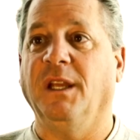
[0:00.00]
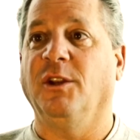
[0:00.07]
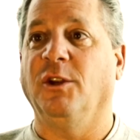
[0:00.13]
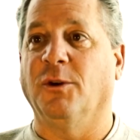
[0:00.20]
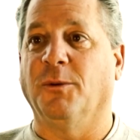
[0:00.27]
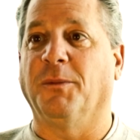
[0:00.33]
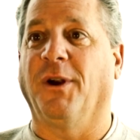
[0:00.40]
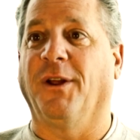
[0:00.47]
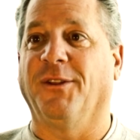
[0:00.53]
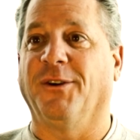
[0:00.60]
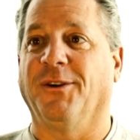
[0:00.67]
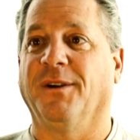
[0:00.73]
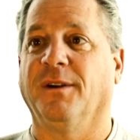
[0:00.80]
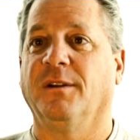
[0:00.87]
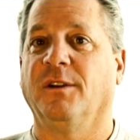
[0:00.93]
be your
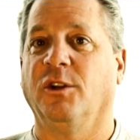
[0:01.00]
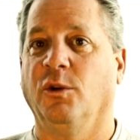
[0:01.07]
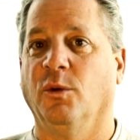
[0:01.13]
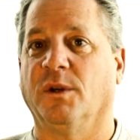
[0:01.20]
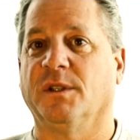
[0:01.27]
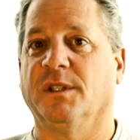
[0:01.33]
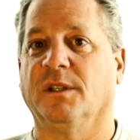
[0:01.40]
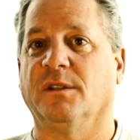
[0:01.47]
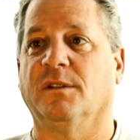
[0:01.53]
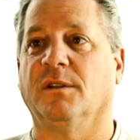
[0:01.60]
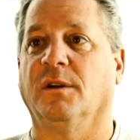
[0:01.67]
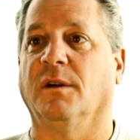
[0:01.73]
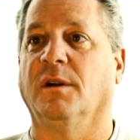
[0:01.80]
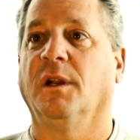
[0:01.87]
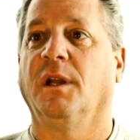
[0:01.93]
brother, your
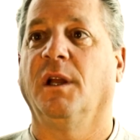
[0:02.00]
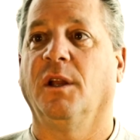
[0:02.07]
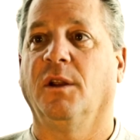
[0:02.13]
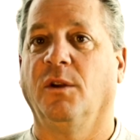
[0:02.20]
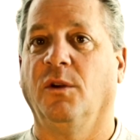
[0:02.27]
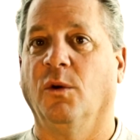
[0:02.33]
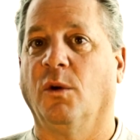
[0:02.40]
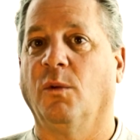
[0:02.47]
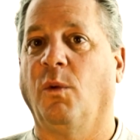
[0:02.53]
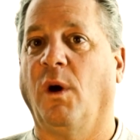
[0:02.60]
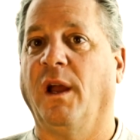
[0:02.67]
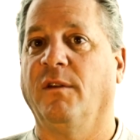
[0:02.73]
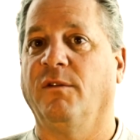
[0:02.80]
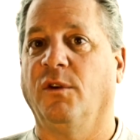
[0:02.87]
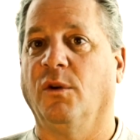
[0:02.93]
sister, your
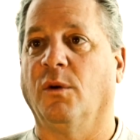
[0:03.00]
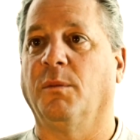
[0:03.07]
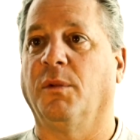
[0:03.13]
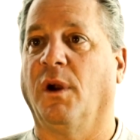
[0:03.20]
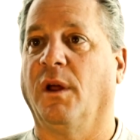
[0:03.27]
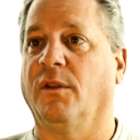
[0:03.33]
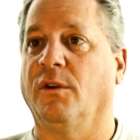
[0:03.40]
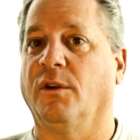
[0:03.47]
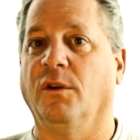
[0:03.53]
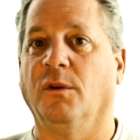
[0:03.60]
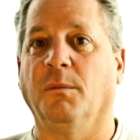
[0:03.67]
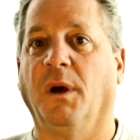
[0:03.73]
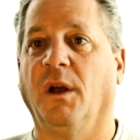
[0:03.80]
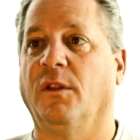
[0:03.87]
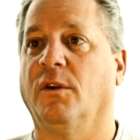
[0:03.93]
wife, your brother,
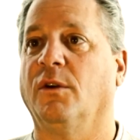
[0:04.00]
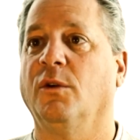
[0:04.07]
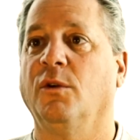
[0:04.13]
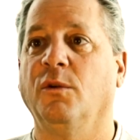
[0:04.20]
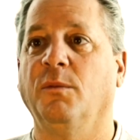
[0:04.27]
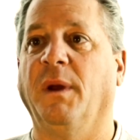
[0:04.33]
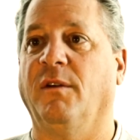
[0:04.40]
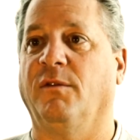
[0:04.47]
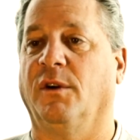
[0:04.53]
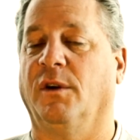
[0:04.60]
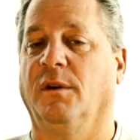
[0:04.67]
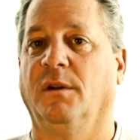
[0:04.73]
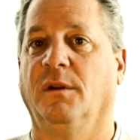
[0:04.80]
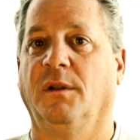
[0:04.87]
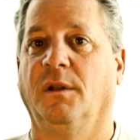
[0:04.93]
your mother,
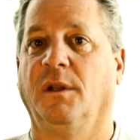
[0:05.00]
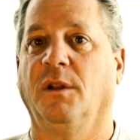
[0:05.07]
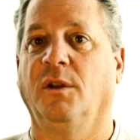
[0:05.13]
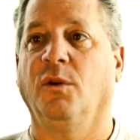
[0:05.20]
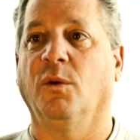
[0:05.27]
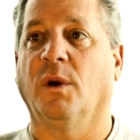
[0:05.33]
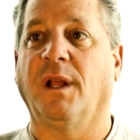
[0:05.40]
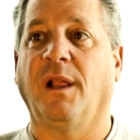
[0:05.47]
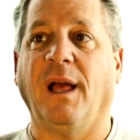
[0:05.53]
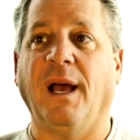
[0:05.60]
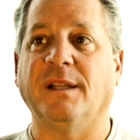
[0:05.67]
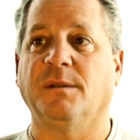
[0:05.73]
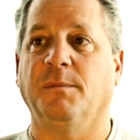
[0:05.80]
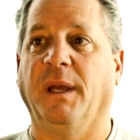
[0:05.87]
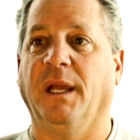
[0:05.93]
whomever, your
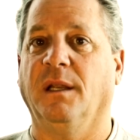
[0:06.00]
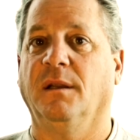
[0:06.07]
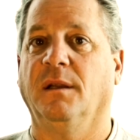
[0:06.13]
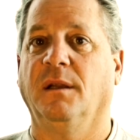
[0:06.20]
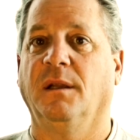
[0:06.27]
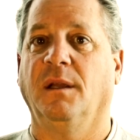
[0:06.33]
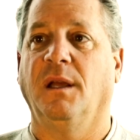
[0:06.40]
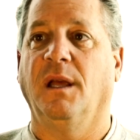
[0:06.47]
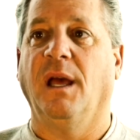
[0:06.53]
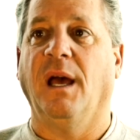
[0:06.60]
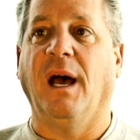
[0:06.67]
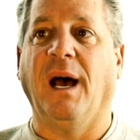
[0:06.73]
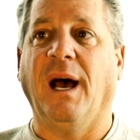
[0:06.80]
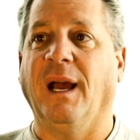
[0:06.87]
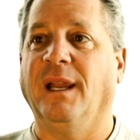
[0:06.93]
classmate.
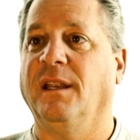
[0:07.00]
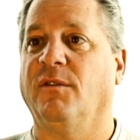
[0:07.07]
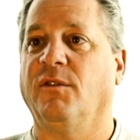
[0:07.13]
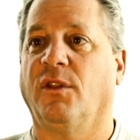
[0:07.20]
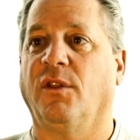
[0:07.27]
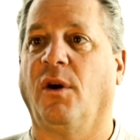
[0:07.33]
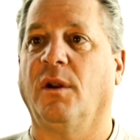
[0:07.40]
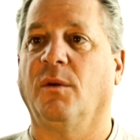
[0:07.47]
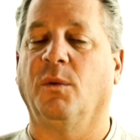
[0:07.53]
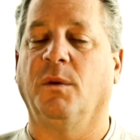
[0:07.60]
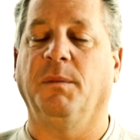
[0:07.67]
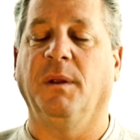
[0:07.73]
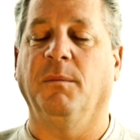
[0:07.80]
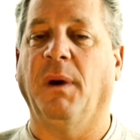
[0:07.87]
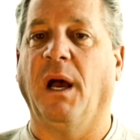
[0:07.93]
I never thought it
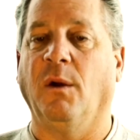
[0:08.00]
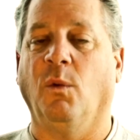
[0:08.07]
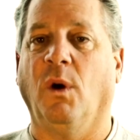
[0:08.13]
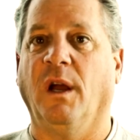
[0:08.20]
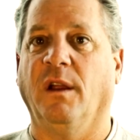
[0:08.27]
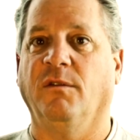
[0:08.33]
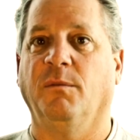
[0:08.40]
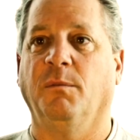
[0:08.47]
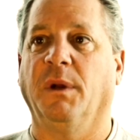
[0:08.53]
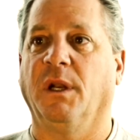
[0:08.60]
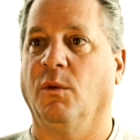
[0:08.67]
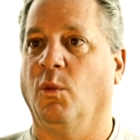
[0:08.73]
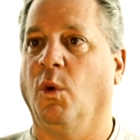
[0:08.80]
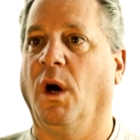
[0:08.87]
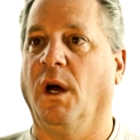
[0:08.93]
would be my wife,
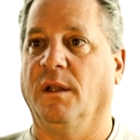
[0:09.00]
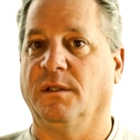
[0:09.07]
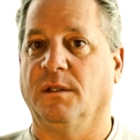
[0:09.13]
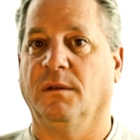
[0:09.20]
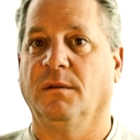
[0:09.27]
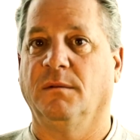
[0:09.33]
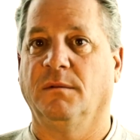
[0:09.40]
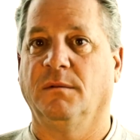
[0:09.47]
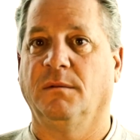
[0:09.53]
but it was.